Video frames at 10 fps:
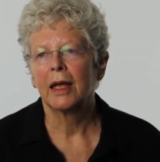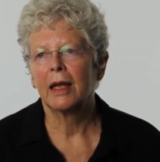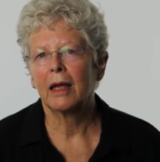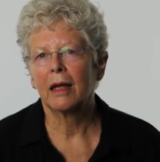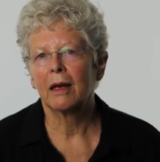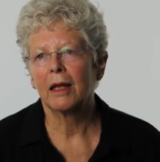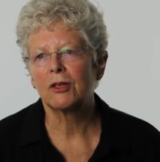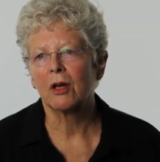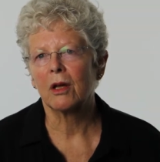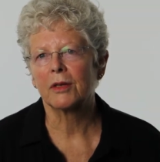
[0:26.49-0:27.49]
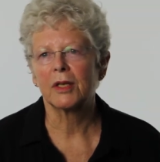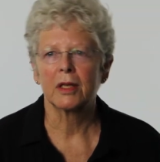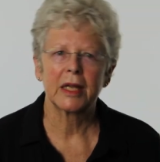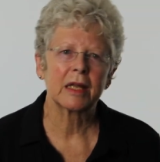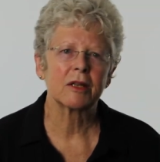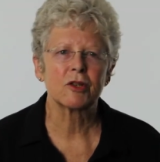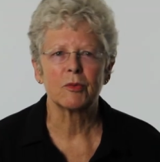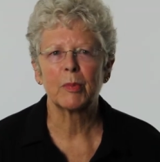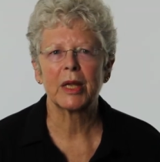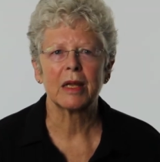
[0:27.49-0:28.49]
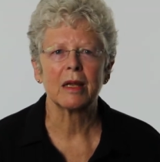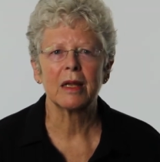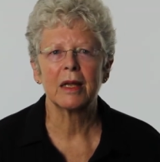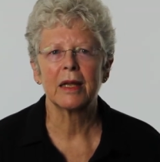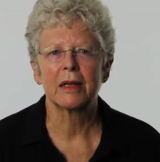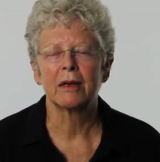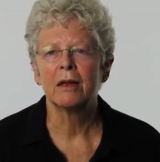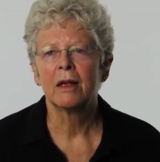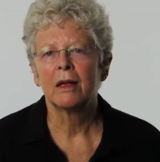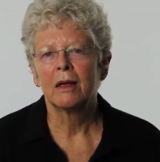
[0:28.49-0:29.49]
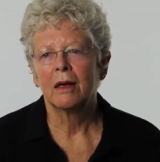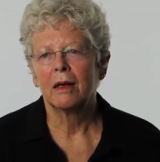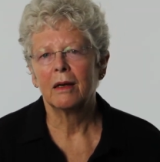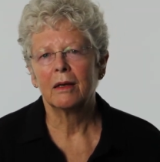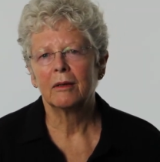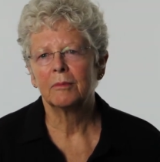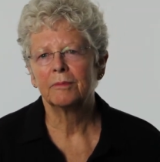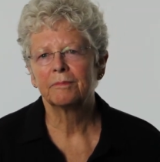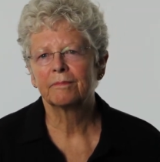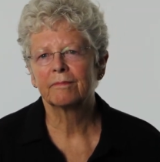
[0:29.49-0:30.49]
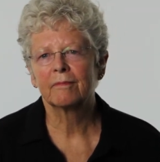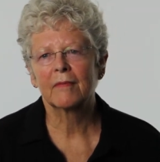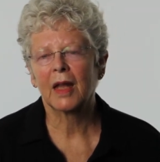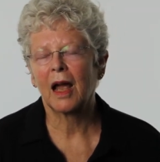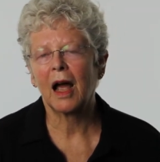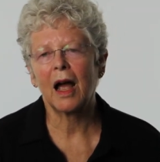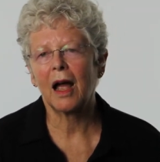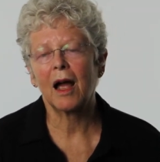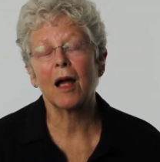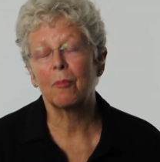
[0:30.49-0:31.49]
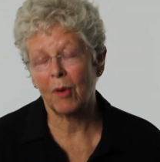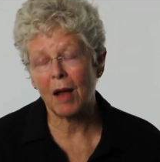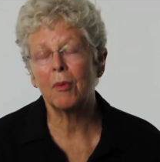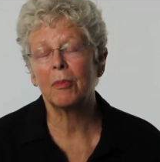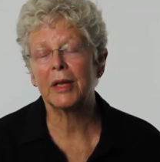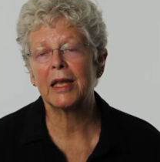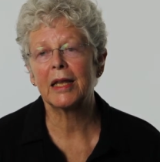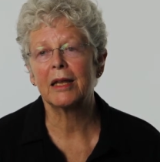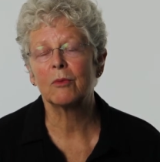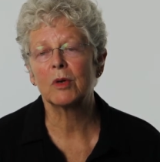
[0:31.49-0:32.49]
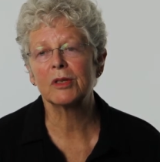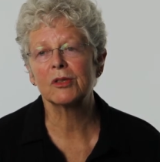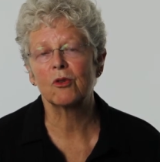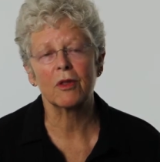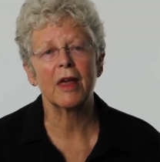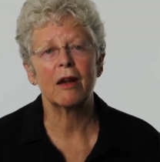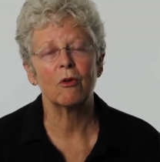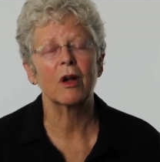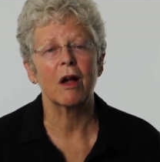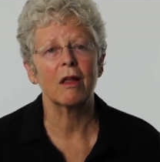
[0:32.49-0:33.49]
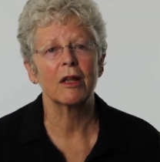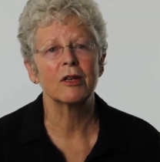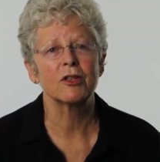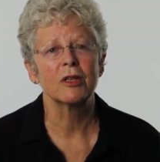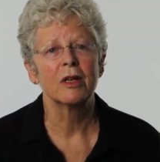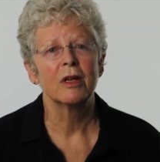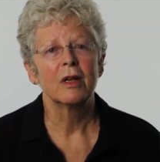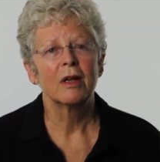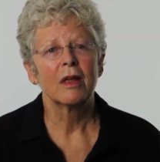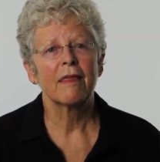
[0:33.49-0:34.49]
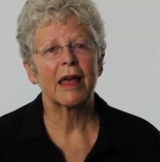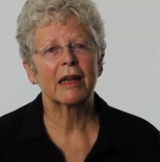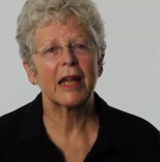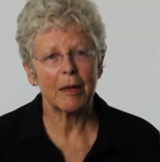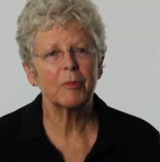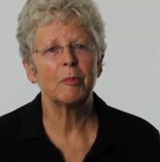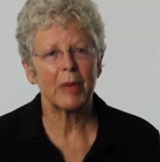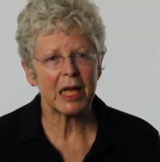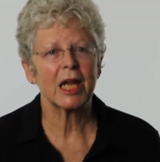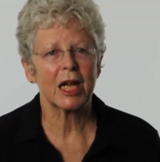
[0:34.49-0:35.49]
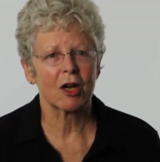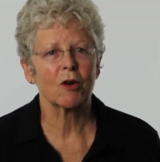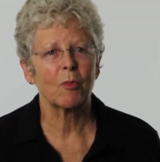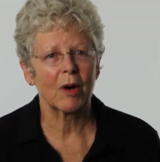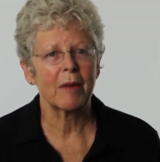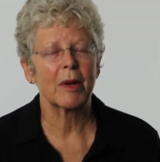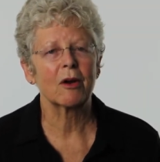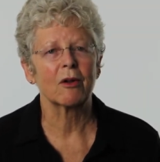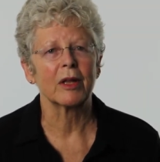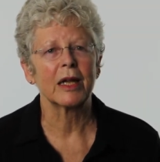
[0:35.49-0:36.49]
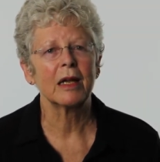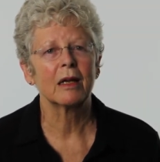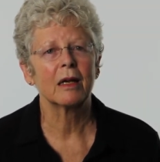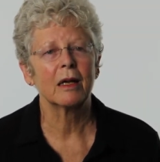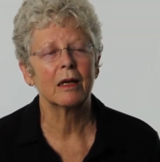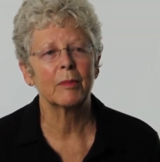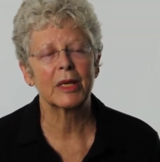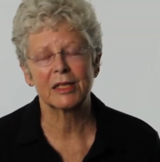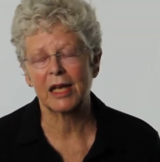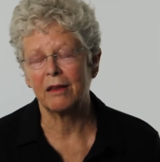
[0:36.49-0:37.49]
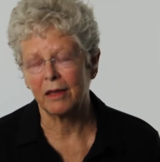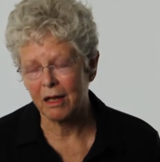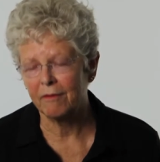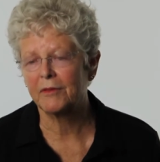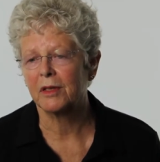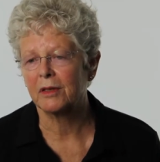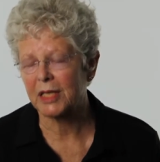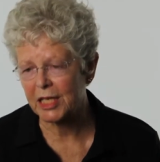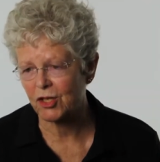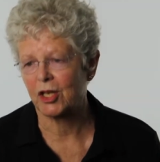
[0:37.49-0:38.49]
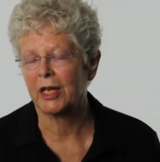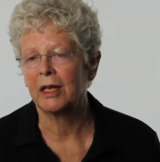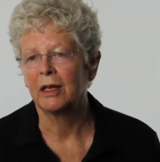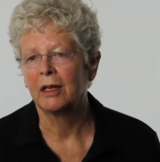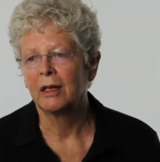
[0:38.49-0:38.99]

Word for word: and I taught uh, English and PE, and um, I, uh, I, probably it was North Idaho College that kept me here primarily uh, because I loved teaching